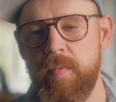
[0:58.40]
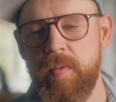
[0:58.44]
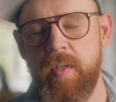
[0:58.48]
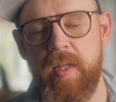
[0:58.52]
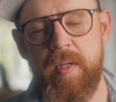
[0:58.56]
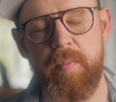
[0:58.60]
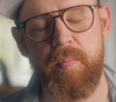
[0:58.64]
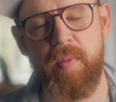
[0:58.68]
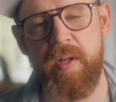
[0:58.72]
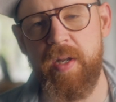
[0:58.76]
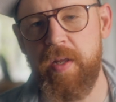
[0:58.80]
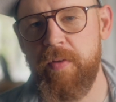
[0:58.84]

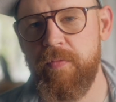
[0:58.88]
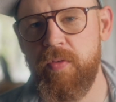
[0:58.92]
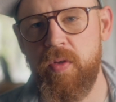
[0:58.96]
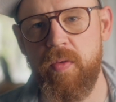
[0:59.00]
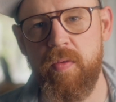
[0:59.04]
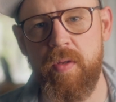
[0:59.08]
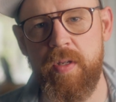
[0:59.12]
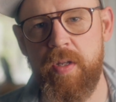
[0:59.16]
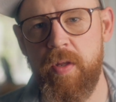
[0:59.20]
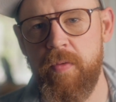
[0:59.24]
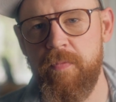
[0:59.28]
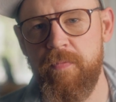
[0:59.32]
like many of you
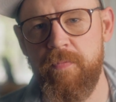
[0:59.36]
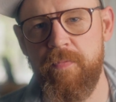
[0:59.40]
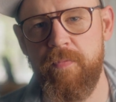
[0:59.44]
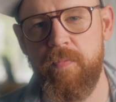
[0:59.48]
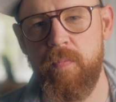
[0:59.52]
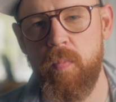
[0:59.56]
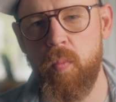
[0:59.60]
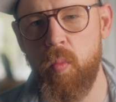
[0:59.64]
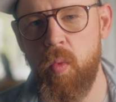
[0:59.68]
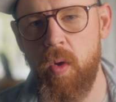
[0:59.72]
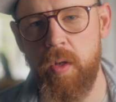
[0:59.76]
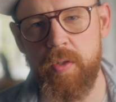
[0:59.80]
had
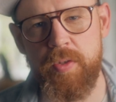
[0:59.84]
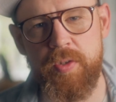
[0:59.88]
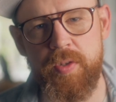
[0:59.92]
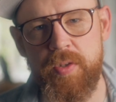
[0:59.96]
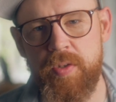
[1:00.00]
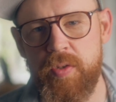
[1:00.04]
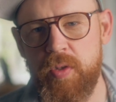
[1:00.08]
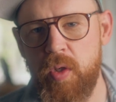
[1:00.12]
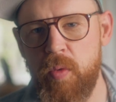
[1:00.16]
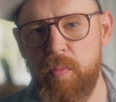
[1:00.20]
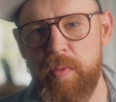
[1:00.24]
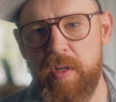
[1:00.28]
watched
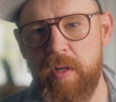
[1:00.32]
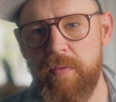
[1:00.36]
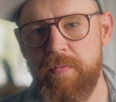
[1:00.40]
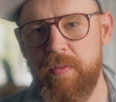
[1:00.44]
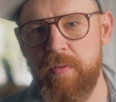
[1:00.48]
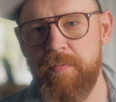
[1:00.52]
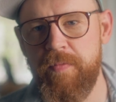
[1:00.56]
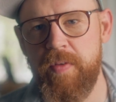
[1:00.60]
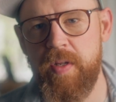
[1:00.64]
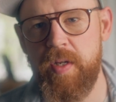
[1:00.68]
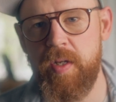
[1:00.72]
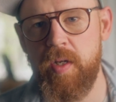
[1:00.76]
so many of
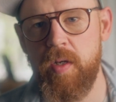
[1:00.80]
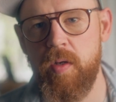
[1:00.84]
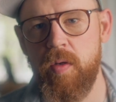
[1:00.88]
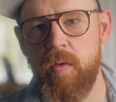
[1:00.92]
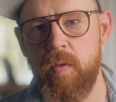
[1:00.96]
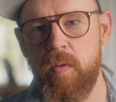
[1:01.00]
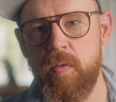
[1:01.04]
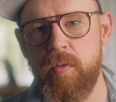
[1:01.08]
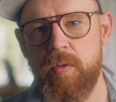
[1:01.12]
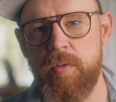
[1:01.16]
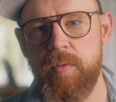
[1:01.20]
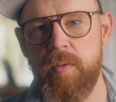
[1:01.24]
the
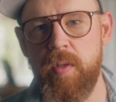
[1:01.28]
videos,